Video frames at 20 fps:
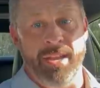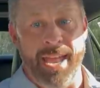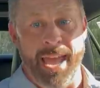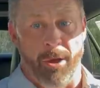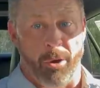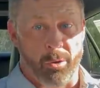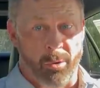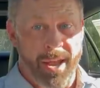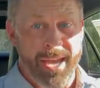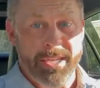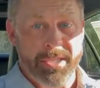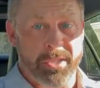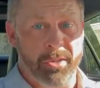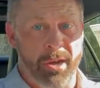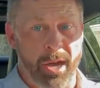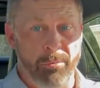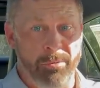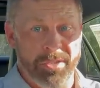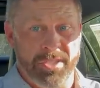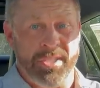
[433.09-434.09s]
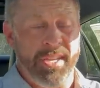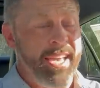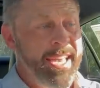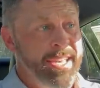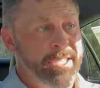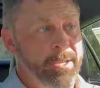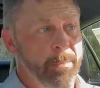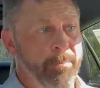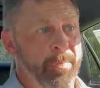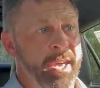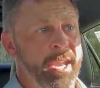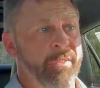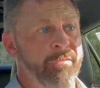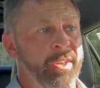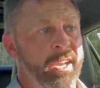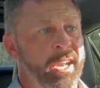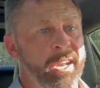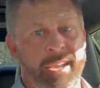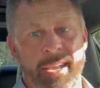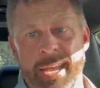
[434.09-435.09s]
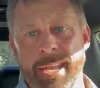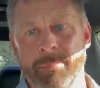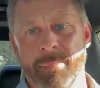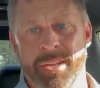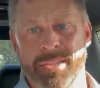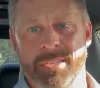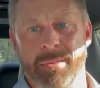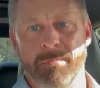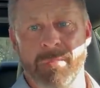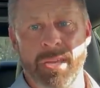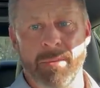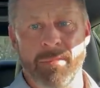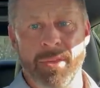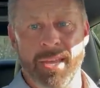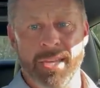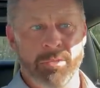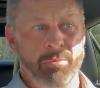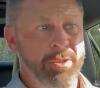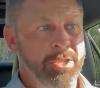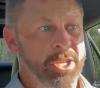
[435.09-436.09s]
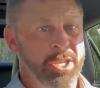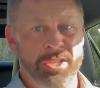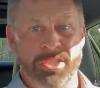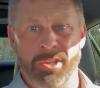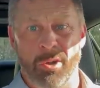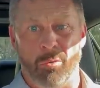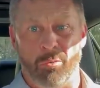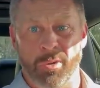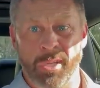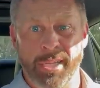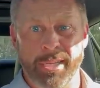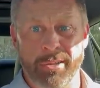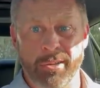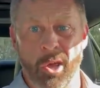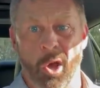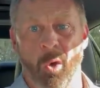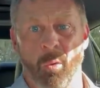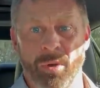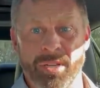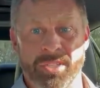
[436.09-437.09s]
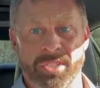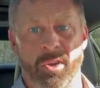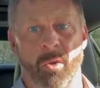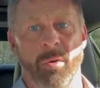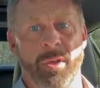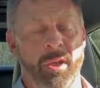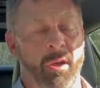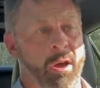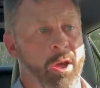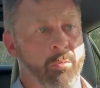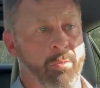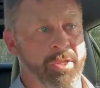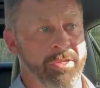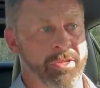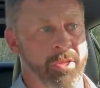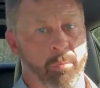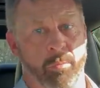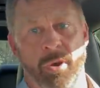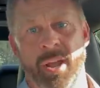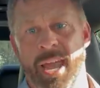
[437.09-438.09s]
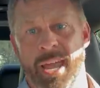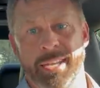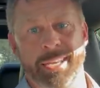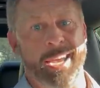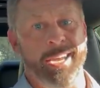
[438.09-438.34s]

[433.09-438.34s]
Now, Chrysler, I will say, is a bit of an enigma to me because we just don't really know what's going on with the brand.